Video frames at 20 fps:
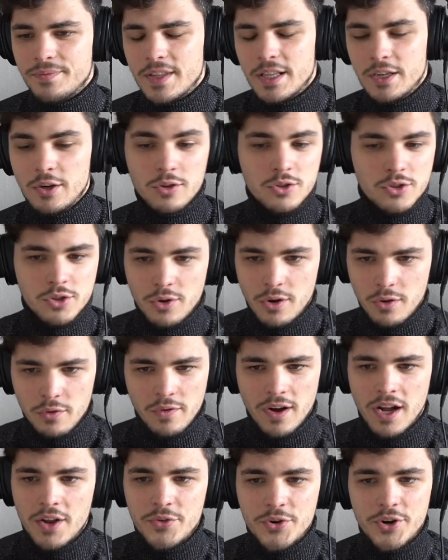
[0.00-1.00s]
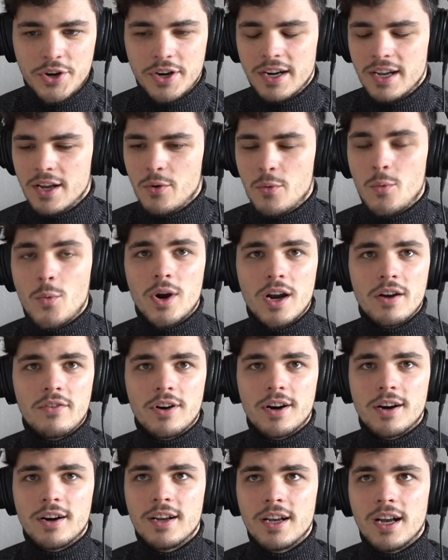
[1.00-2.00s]
not solo founder?
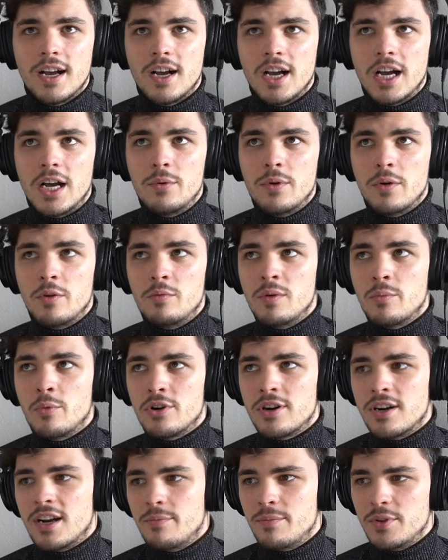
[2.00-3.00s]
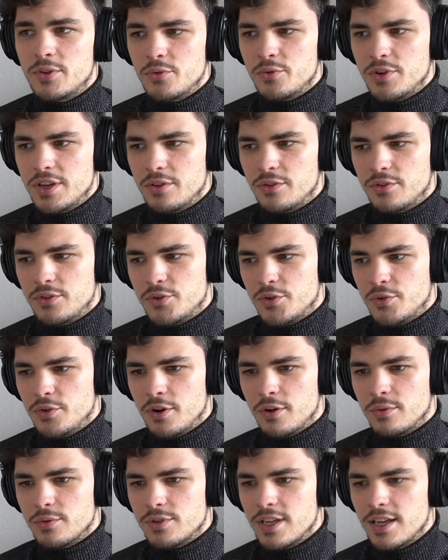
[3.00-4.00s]
Whatever. We will be more than happy to read through
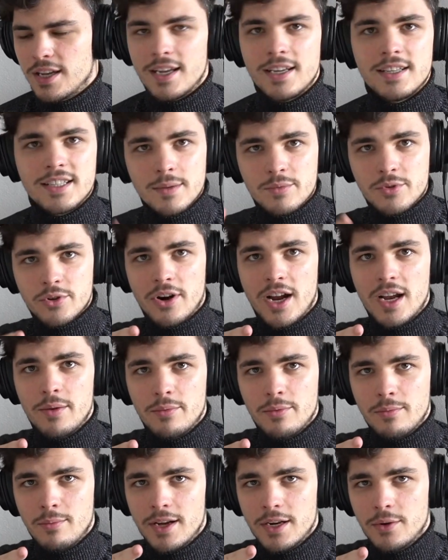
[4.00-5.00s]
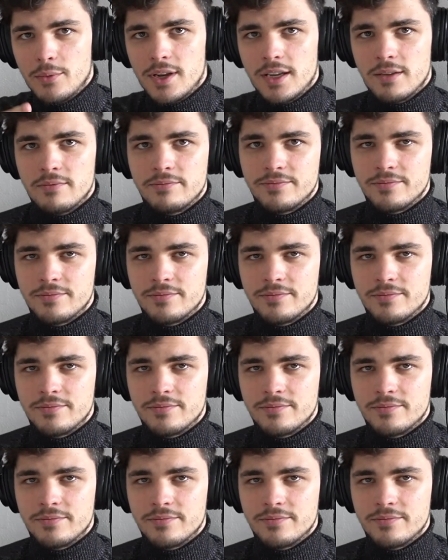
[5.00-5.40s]
those and subscribe. By the way,